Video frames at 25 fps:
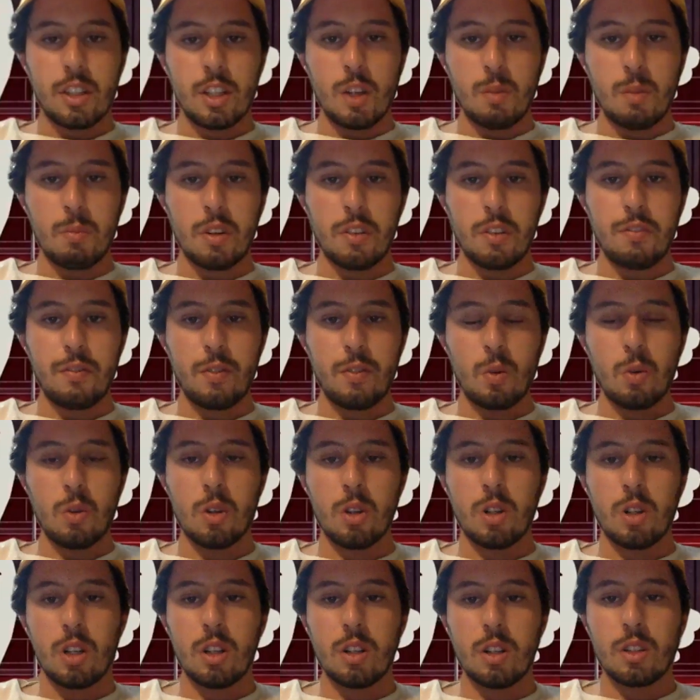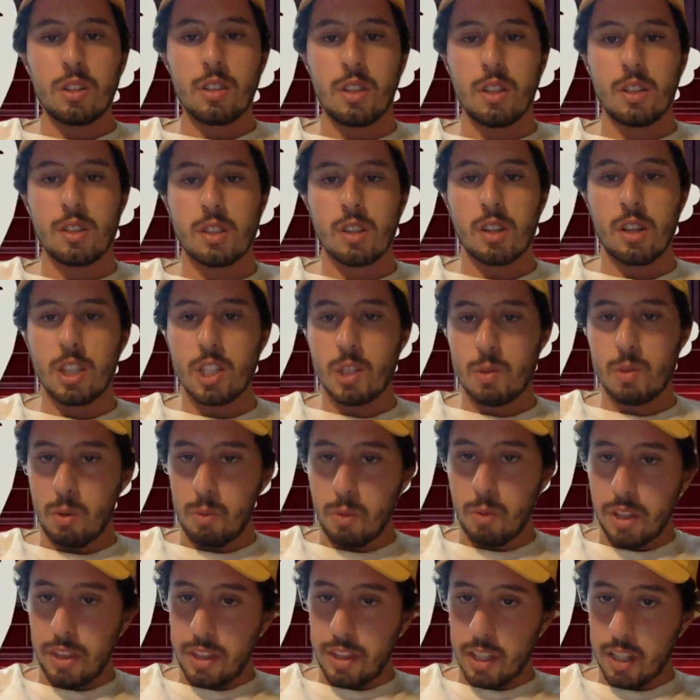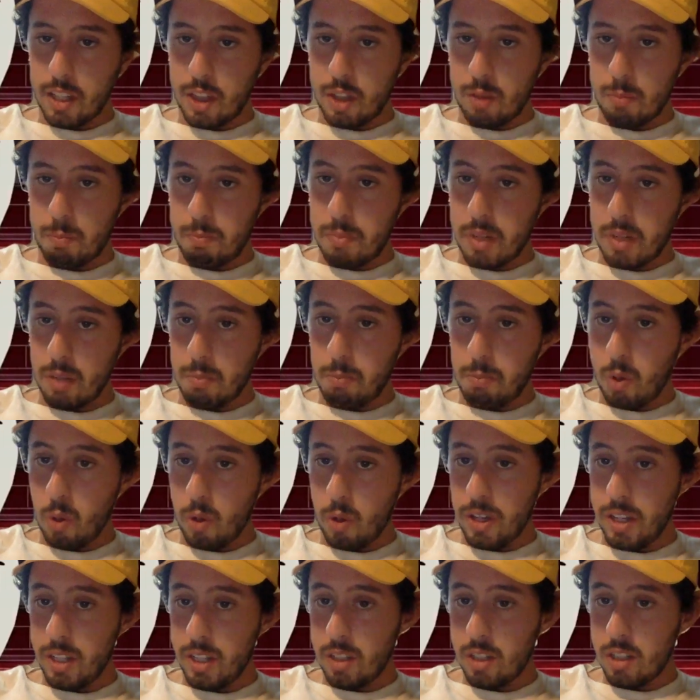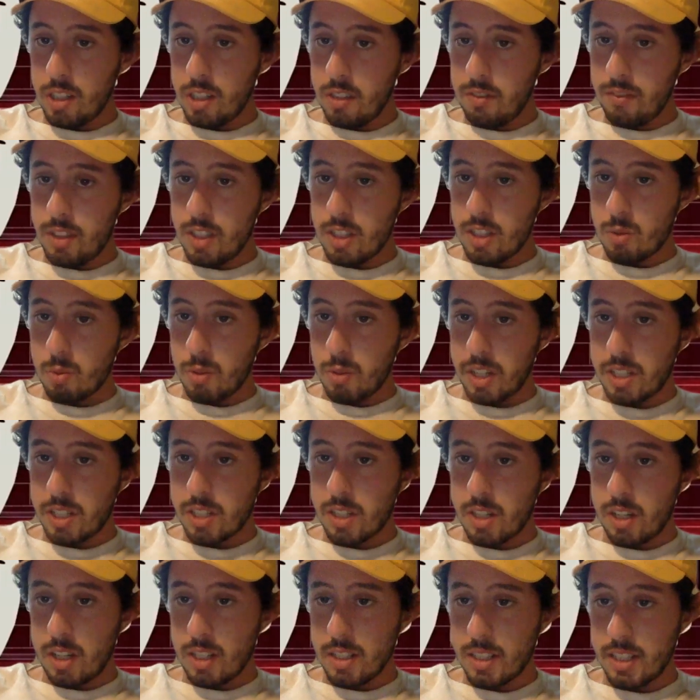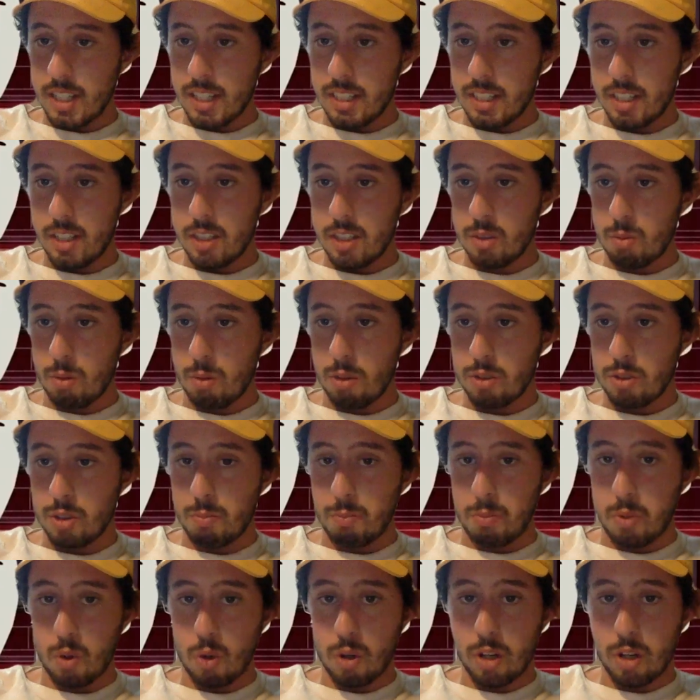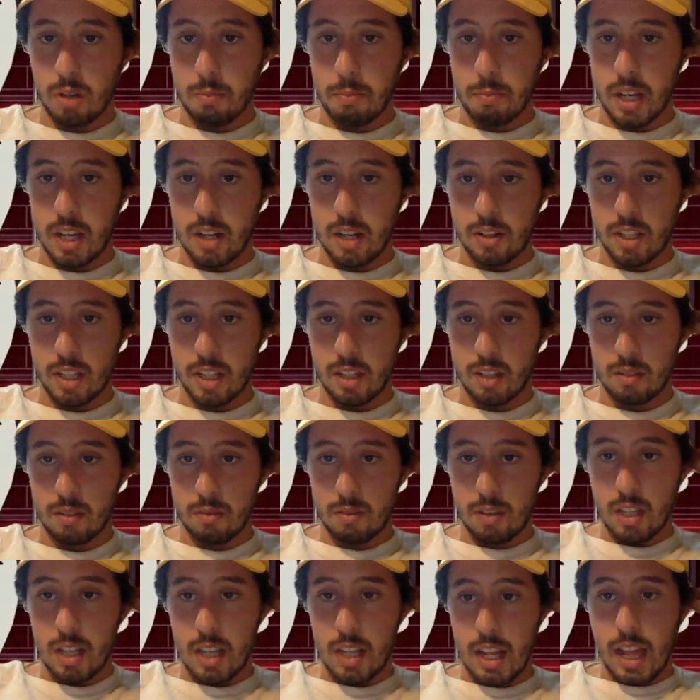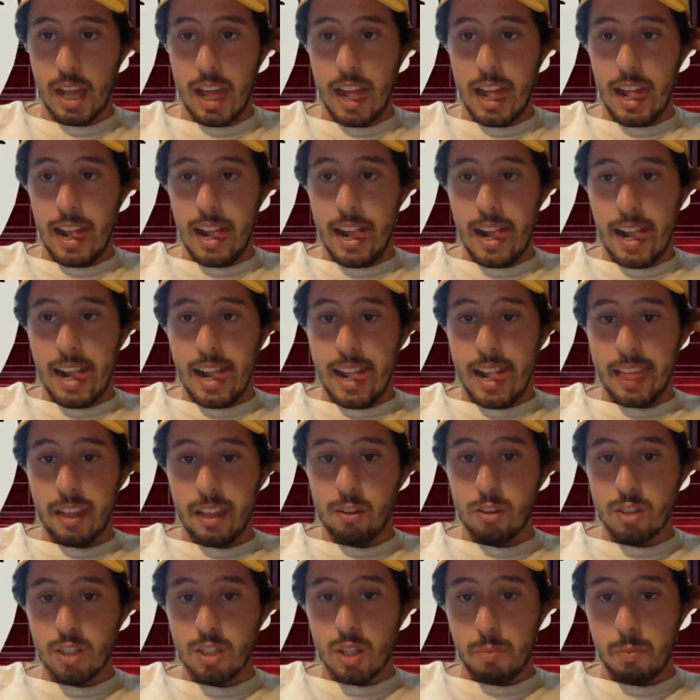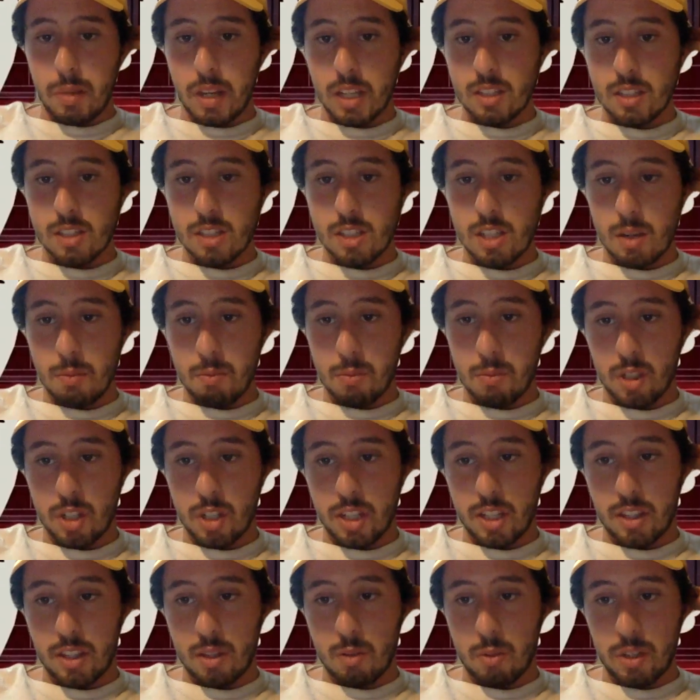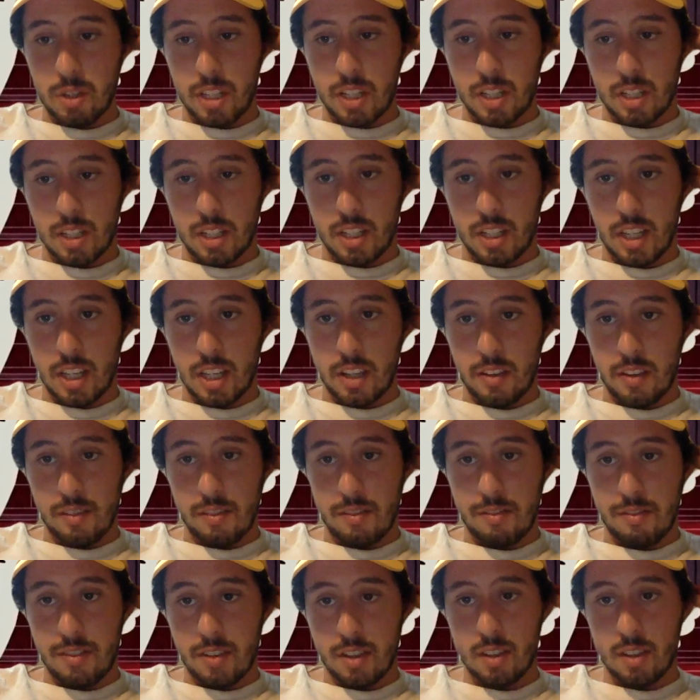number 4, discuss what we think the big point of this week's content is, what was important about it, what was the best summary that we could give.